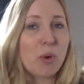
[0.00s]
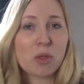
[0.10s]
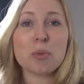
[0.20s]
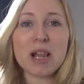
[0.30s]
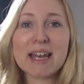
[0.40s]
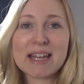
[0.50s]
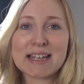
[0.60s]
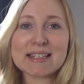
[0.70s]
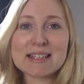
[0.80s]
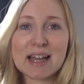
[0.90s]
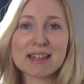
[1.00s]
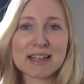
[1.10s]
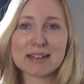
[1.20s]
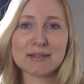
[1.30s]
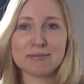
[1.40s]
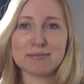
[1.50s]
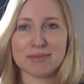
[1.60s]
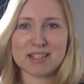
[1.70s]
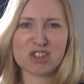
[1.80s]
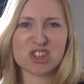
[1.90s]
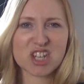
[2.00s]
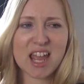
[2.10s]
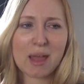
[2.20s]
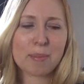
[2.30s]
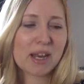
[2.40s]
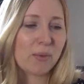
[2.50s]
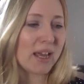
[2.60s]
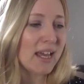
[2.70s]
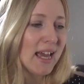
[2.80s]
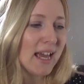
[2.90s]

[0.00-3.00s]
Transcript: Well, the plan is, I think this is the tip anyway,